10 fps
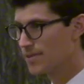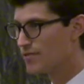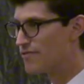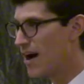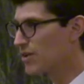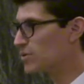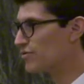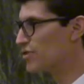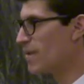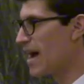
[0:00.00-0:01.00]
the value
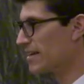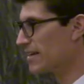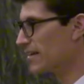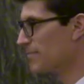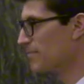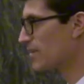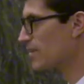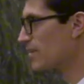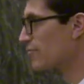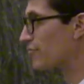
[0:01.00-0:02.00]
of
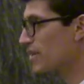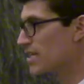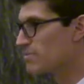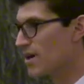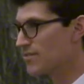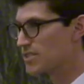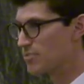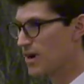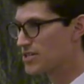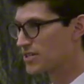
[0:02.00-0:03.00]
humanity, freedom of
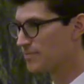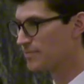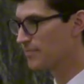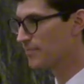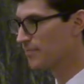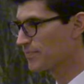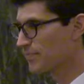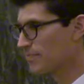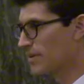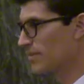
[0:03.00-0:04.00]
expression,
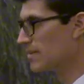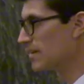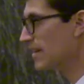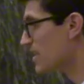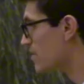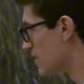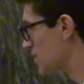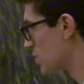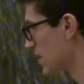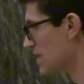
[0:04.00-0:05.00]
the
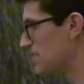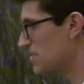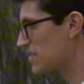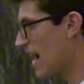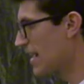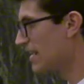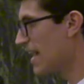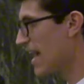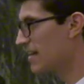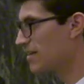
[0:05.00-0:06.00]
individual in
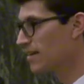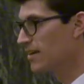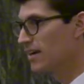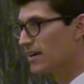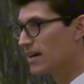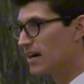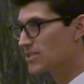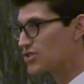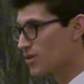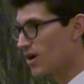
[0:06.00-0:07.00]
society, and a
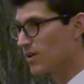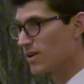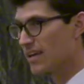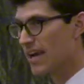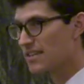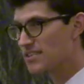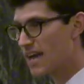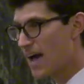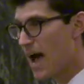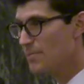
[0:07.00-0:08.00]
struggle
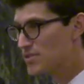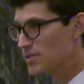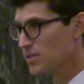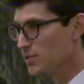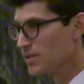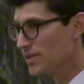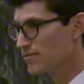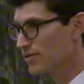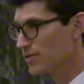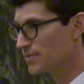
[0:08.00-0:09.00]
against absolute
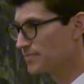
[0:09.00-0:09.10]
evil.